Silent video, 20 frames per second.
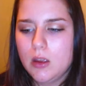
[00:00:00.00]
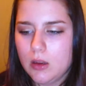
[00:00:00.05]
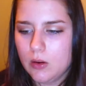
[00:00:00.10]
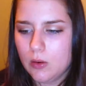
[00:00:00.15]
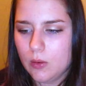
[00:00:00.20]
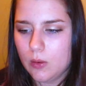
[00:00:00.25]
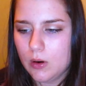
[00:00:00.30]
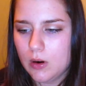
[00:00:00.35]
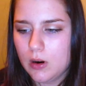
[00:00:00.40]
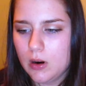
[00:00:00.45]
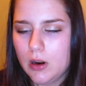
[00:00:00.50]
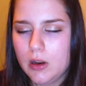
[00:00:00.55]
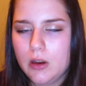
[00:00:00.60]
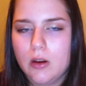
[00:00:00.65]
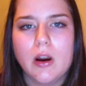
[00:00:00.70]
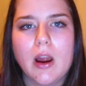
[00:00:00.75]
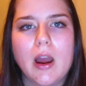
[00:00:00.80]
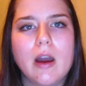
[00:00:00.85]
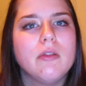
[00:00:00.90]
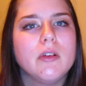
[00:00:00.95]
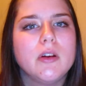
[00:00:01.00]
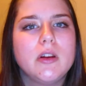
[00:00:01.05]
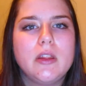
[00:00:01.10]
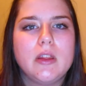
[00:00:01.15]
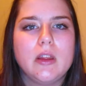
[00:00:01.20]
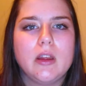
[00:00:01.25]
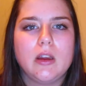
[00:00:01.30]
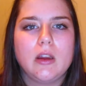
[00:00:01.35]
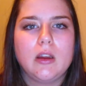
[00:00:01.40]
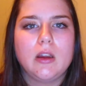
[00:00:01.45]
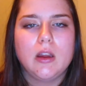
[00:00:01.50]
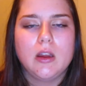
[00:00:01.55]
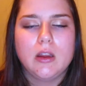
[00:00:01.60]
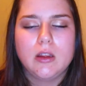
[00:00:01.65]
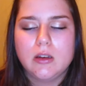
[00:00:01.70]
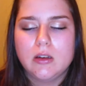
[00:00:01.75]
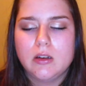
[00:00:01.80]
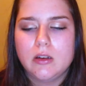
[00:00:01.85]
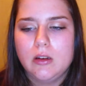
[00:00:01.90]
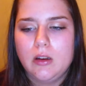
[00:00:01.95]
your everything,
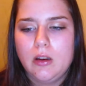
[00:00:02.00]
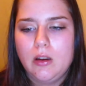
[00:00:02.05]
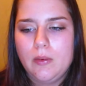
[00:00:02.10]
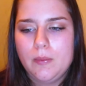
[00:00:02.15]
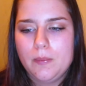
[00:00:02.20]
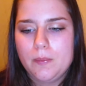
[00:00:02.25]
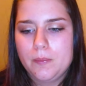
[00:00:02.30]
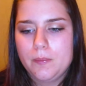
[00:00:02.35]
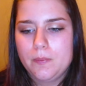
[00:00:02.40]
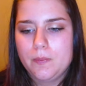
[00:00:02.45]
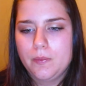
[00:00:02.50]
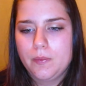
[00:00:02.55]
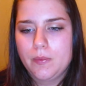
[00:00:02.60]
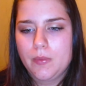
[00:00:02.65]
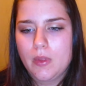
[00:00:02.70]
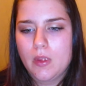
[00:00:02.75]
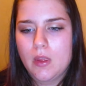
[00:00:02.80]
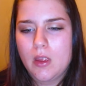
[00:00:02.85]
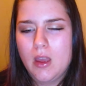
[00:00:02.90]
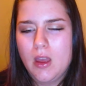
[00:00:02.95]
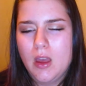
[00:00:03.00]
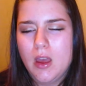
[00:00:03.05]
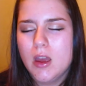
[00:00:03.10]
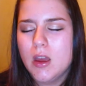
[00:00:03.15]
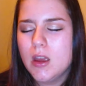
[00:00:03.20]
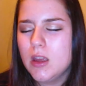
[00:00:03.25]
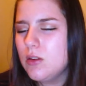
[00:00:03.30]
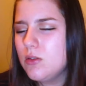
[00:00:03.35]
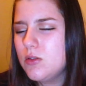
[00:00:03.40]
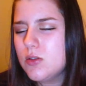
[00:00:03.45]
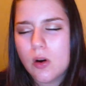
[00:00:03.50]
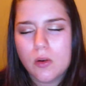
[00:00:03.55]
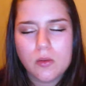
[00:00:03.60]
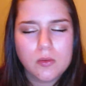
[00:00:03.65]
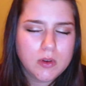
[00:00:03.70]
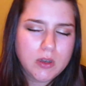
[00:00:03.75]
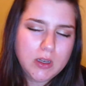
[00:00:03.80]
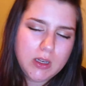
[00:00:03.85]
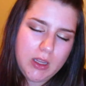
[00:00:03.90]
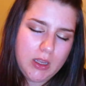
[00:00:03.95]
and you
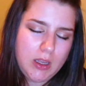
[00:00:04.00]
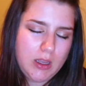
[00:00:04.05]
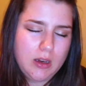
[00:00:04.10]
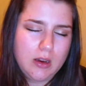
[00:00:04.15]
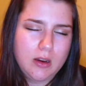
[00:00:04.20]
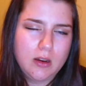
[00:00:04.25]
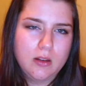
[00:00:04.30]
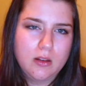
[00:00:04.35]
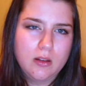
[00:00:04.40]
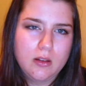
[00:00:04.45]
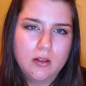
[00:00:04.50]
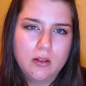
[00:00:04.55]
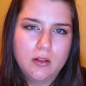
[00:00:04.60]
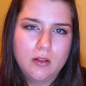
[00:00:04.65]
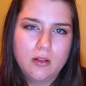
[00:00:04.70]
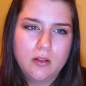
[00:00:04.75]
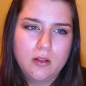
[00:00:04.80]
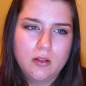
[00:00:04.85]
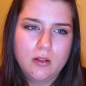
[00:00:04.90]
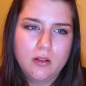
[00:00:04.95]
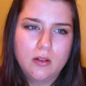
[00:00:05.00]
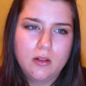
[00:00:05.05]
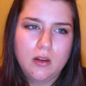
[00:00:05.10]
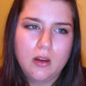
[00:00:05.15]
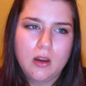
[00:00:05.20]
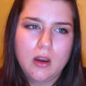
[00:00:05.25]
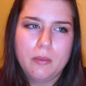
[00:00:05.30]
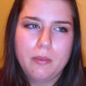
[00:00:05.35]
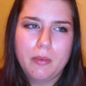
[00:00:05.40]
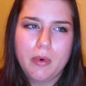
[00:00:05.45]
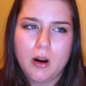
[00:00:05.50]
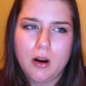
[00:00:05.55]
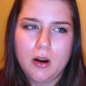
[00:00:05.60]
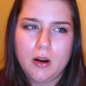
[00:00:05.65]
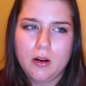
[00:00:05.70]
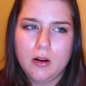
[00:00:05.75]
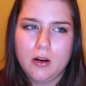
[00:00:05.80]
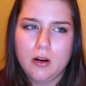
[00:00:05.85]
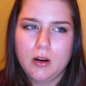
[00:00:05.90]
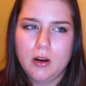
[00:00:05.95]
don't need a
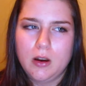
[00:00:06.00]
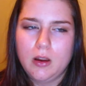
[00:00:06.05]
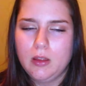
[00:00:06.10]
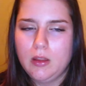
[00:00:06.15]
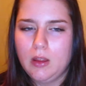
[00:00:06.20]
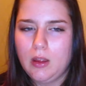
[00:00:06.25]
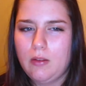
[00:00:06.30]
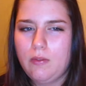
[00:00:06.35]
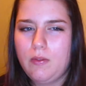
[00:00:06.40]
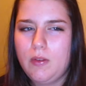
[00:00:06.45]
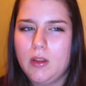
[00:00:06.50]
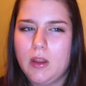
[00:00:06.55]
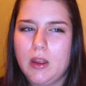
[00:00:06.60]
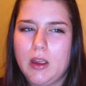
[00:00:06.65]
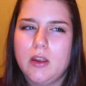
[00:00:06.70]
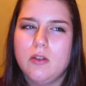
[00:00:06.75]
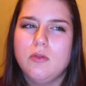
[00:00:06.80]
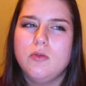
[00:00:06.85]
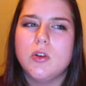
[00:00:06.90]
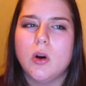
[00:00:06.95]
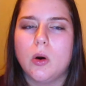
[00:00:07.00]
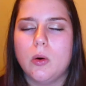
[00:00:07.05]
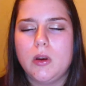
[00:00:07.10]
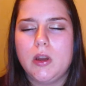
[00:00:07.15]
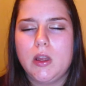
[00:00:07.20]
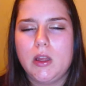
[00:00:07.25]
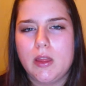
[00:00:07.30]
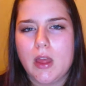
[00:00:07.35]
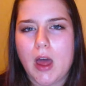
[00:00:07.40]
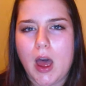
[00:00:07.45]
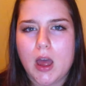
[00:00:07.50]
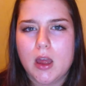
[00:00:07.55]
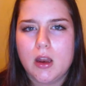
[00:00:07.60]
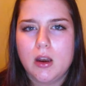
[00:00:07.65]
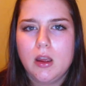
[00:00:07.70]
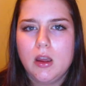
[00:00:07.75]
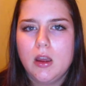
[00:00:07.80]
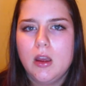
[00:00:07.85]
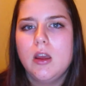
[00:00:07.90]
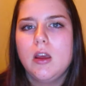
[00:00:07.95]
partner in life. Like, you don't need that.
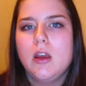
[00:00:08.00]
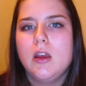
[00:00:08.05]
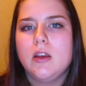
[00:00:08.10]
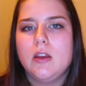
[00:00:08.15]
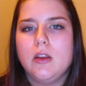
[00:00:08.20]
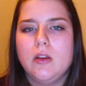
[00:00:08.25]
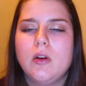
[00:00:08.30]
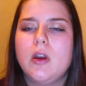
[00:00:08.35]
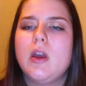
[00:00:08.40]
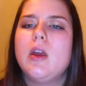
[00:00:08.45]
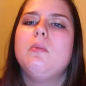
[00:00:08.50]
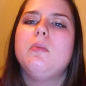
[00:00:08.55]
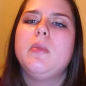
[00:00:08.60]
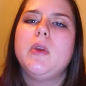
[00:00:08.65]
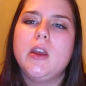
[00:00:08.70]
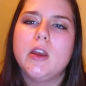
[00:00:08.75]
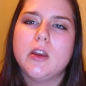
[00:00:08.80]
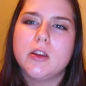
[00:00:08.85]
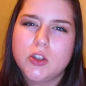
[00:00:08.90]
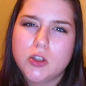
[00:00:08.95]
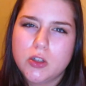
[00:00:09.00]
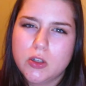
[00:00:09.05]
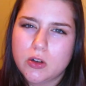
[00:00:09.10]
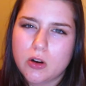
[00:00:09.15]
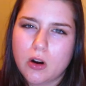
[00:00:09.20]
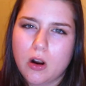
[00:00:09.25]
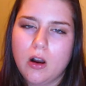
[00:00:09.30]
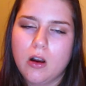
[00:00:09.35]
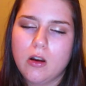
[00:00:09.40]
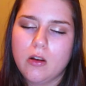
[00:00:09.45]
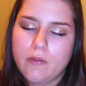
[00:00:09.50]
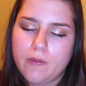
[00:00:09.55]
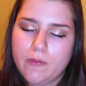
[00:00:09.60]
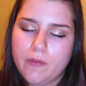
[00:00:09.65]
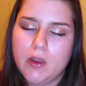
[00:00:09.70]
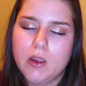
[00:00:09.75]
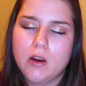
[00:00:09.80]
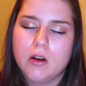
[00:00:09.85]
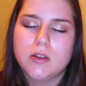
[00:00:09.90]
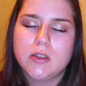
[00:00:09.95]
You can be a strong,
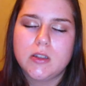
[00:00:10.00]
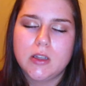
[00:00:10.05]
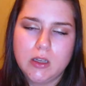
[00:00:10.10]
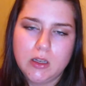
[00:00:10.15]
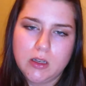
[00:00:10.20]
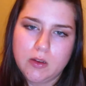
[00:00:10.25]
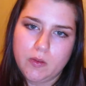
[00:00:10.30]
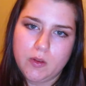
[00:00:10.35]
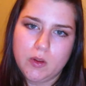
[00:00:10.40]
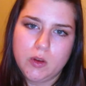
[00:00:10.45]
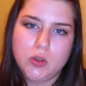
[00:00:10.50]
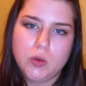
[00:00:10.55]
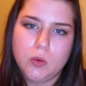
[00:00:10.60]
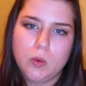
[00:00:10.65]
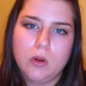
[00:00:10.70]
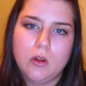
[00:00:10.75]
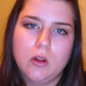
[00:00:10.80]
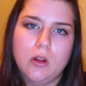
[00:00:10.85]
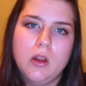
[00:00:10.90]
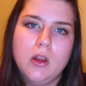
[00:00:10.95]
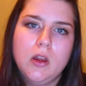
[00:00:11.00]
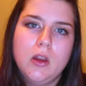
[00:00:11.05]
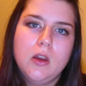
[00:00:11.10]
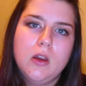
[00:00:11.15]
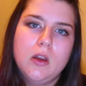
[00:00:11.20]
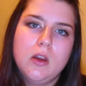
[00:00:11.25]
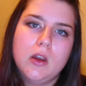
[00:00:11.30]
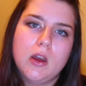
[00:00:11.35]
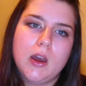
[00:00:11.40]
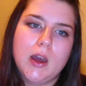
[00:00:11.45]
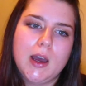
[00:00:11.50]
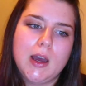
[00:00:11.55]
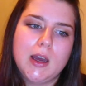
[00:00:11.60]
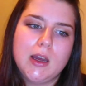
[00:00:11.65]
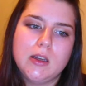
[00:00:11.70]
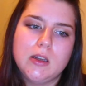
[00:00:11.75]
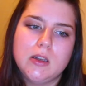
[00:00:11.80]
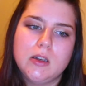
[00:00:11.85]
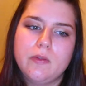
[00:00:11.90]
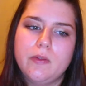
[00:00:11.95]
fierce individual
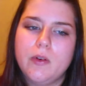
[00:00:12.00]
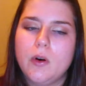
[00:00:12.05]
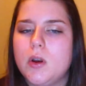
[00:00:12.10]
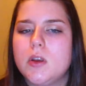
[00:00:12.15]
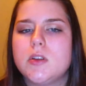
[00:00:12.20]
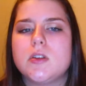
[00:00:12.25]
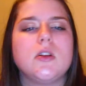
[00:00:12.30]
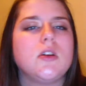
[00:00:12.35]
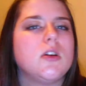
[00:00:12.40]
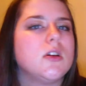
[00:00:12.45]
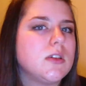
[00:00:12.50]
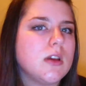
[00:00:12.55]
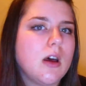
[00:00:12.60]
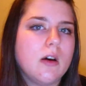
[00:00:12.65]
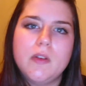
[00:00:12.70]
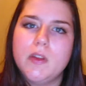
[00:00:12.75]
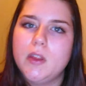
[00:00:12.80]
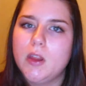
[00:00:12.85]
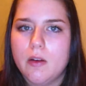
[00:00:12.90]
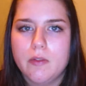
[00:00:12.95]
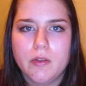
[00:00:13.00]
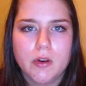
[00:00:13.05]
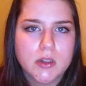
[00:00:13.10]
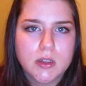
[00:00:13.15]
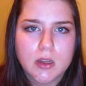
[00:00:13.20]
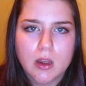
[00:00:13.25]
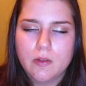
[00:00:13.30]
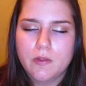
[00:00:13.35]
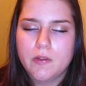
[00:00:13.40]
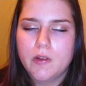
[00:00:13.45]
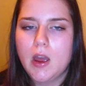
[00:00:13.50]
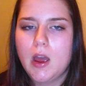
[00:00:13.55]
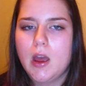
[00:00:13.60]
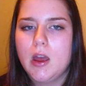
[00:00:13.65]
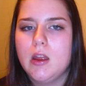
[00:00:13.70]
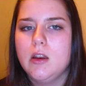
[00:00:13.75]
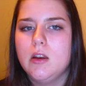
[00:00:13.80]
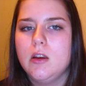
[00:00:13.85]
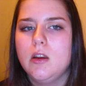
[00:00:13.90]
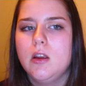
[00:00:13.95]
and focus on yourself and love yourself,
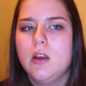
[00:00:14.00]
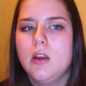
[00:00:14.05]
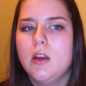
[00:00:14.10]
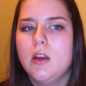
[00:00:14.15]
and